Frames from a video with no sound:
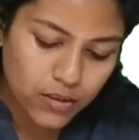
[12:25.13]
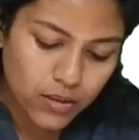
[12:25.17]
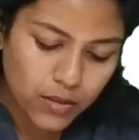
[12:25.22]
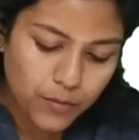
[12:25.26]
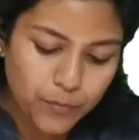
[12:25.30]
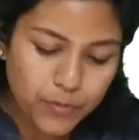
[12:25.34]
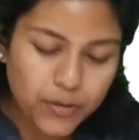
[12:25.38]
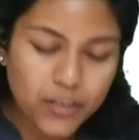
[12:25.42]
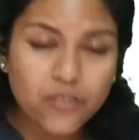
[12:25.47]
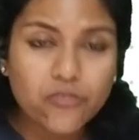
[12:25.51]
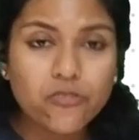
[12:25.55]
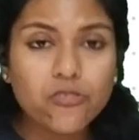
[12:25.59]

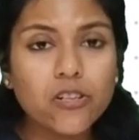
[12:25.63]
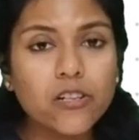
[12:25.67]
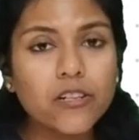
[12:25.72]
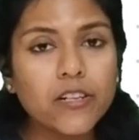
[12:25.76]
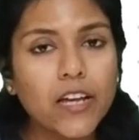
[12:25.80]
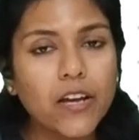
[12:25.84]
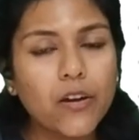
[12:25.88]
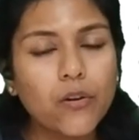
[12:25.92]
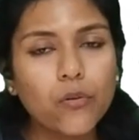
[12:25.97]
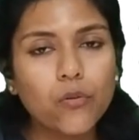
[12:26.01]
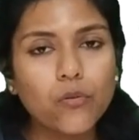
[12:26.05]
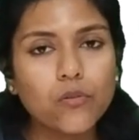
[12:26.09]
bridging
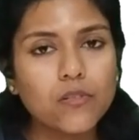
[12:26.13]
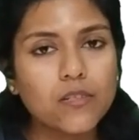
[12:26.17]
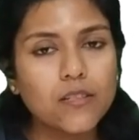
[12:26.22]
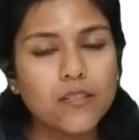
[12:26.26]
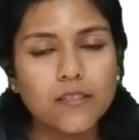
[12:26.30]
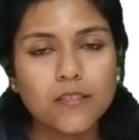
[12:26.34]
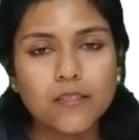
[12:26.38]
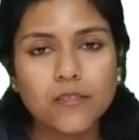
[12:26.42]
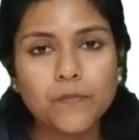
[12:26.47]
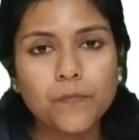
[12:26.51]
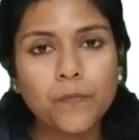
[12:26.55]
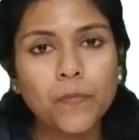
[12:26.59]

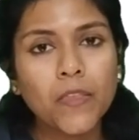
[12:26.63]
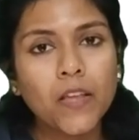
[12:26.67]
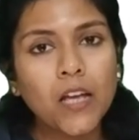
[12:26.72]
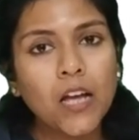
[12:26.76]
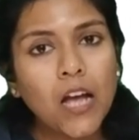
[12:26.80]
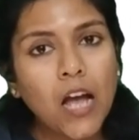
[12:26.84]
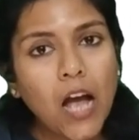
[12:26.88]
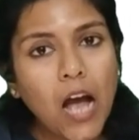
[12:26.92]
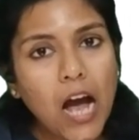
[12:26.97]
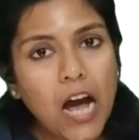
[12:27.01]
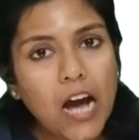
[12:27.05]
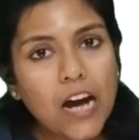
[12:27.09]
necrosis.
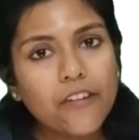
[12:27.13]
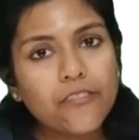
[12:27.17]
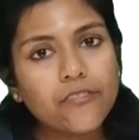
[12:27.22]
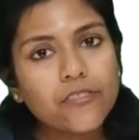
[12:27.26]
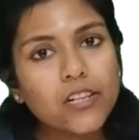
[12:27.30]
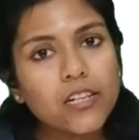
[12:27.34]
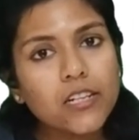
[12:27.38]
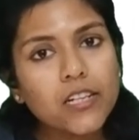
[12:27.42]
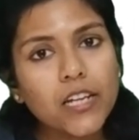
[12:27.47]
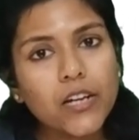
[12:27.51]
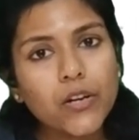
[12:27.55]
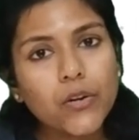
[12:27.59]

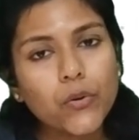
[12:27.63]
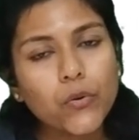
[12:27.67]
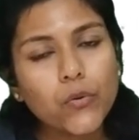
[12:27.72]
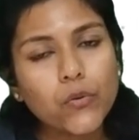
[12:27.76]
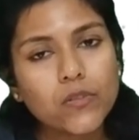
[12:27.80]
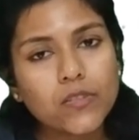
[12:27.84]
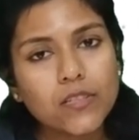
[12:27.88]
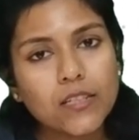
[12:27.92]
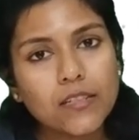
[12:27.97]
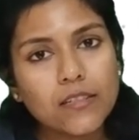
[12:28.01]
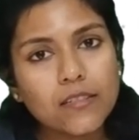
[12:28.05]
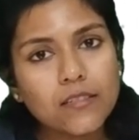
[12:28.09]
After
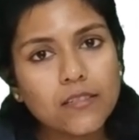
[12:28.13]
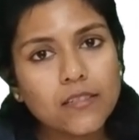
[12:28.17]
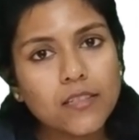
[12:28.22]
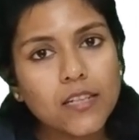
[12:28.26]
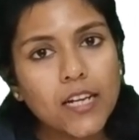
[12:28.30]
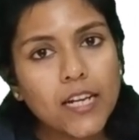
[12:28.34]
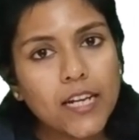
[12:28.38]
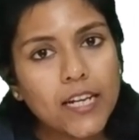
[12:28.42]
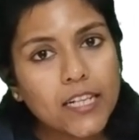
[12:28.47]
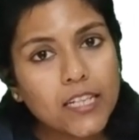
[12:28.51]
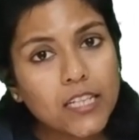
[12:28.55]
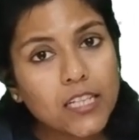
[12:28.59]
necrosis,
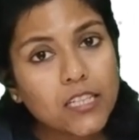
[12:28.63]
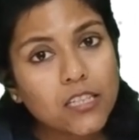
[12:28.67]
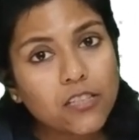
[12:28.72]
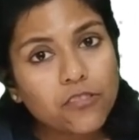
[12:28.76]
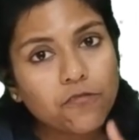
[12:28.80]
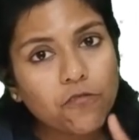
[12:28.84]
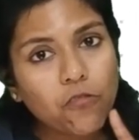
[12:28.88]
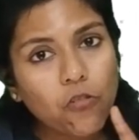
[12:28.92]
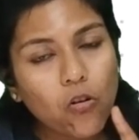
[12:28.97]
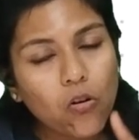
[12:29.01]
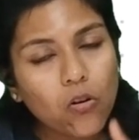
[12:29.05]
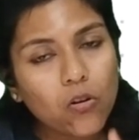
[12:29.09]
it is
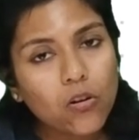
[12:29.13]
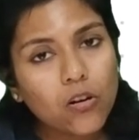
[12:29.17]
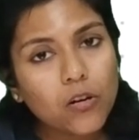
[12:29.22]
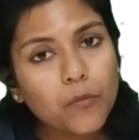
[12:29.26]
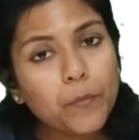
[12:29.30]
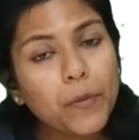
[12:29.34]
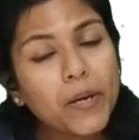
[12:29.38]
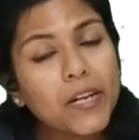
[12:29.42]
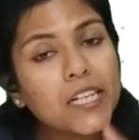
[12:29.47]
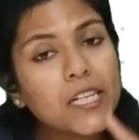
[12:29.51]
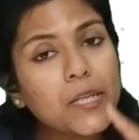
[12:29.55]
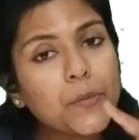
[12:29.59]
followed
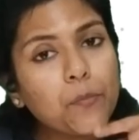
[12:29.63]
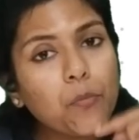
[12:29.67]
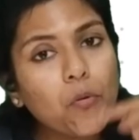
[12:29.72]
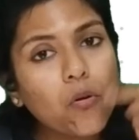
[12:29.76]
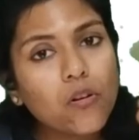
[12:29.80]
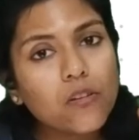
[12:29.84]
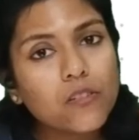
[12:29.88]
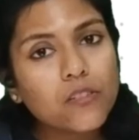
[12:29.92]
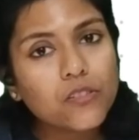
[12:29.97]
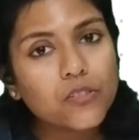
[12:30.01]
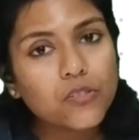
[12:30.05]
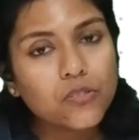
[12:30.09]
by
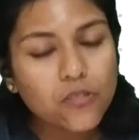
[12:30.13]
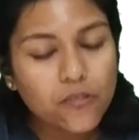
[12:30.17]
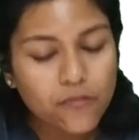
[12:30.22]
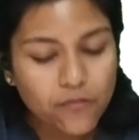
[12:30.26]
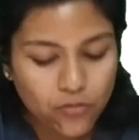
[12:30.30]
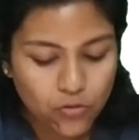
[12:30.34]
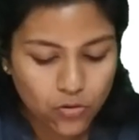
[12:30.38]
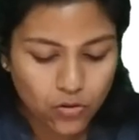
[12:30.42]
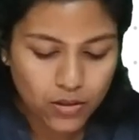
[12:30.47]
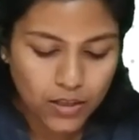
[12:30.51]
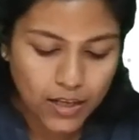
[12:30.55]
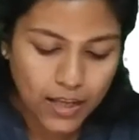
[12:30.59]
deposition of
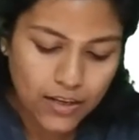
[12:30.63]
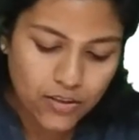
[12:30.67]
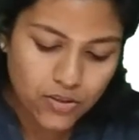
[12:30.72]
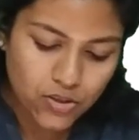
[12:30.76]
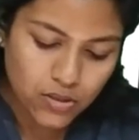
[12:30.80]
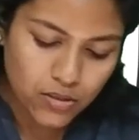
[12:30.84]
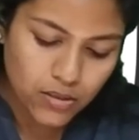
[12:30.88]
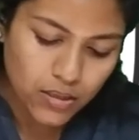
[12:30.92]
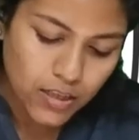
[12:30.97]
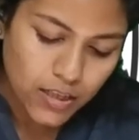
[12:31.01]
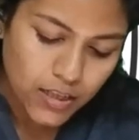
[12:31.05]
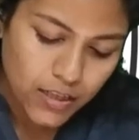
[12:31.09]

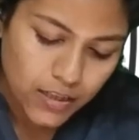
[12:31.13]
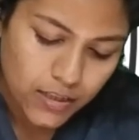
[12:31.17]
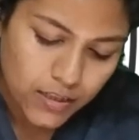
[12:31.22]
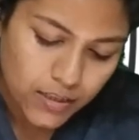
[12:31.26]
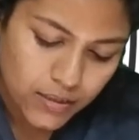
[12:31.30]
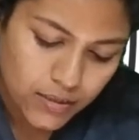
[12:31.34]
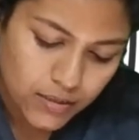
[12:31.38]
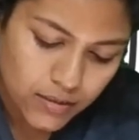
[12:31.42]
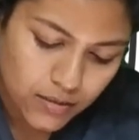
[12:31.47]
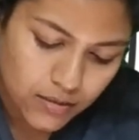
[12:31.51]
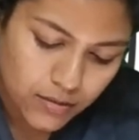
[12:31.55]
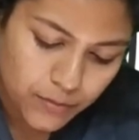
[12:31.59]
collagen.
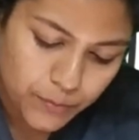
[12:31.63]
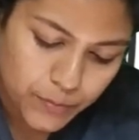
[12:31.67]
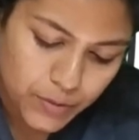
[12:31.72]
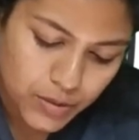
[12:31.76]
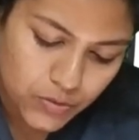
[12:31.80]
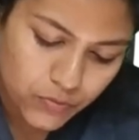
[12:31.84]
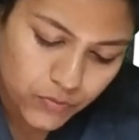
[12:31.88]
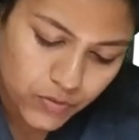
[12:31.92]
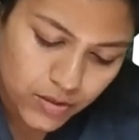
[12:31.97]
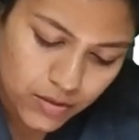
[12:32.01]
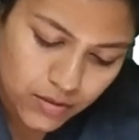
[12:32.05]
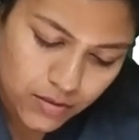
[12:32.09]
Here,
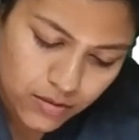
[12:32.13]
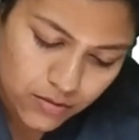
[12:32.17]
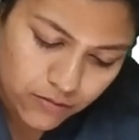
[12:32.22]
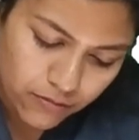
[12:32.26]
between this